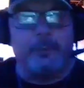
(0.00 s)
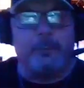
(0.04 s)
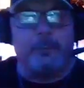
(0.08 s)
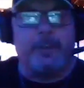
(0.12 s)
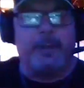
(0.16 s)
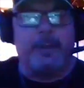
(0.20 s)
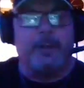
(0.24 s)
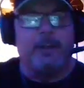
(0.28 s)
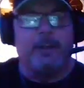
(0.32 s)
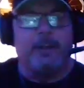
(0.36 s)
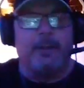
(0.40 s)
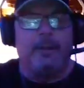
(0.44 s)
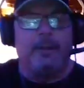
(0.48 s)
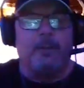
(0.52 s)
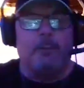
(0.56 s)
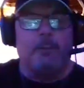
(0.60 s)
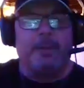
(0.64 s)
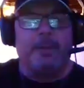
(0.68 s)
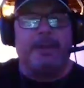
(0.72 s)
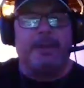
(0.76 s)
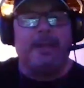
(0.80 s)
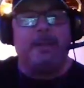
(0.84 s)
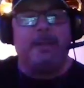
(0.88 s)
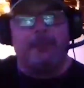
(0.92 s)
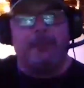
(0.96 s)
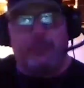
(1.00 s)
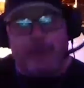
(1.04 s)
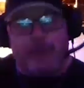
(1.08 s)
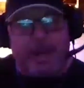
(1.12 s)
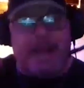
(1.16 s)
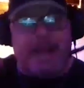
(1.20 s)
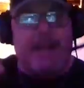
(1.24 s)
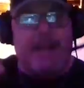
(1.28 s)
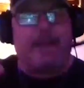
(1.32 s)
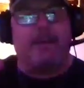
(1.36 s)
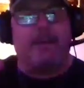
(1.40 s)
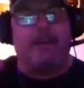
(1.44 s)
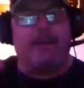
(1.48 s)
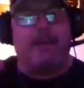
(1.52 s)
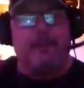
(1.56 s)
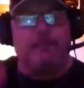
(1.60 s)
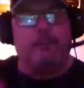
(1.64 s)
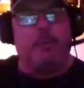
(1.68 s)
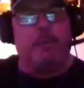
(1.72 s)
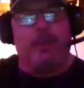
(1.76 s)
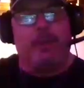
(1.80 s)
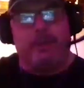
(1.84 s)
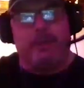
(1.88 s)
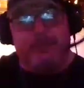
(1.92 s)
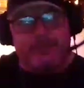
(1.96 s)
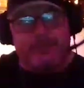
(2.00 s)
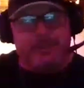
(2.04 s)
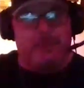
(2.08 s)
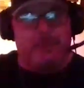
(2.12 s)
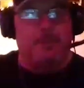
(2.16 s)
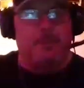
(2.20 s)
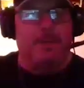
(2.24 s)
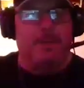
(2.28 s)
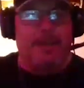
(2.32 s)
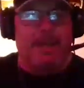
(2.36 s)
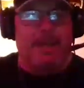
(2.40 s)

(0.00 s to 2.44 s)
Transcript: and we keep track of what's going